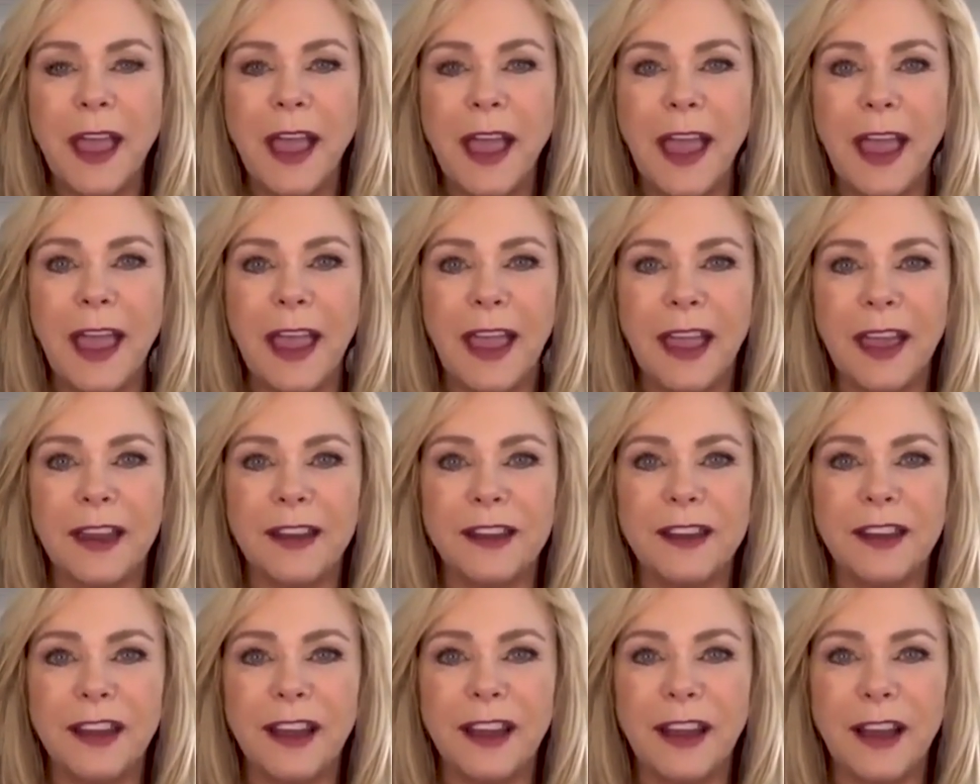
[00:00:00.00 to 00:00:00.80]
Mm-hmm.
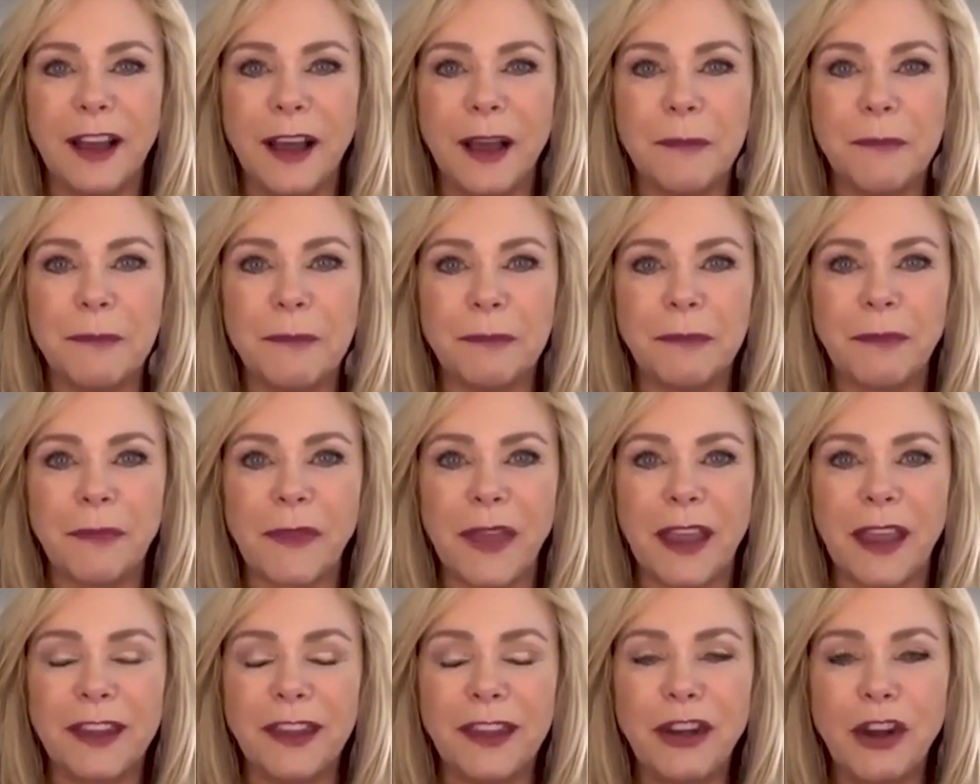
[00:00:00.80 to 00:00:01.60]
And um,
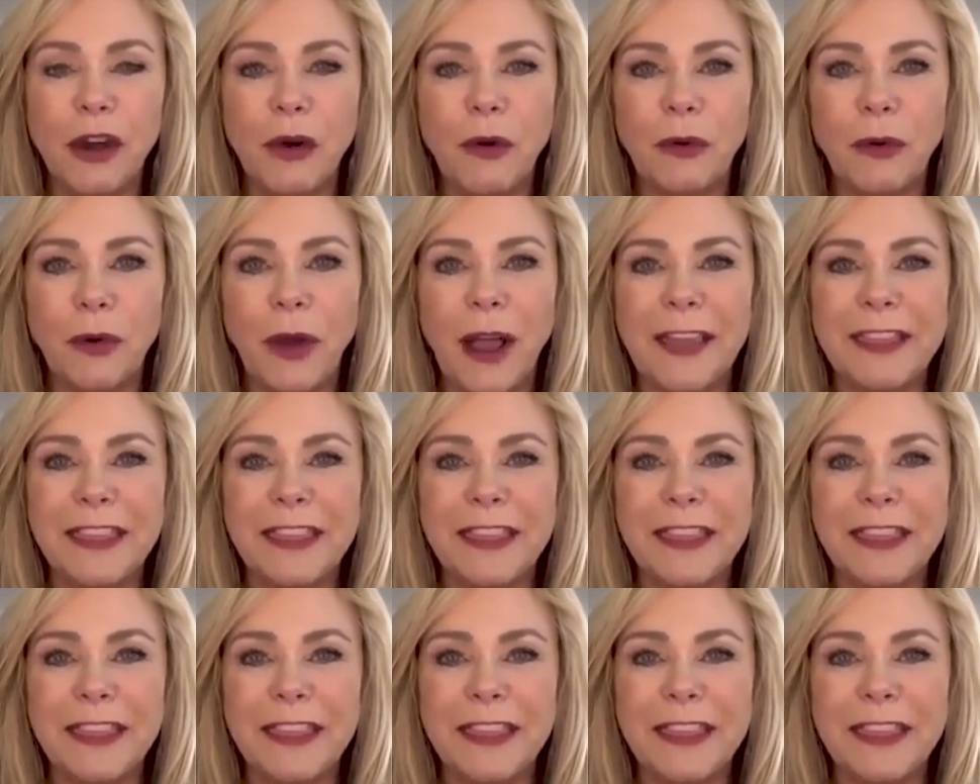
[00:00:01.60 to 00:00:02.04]
you know,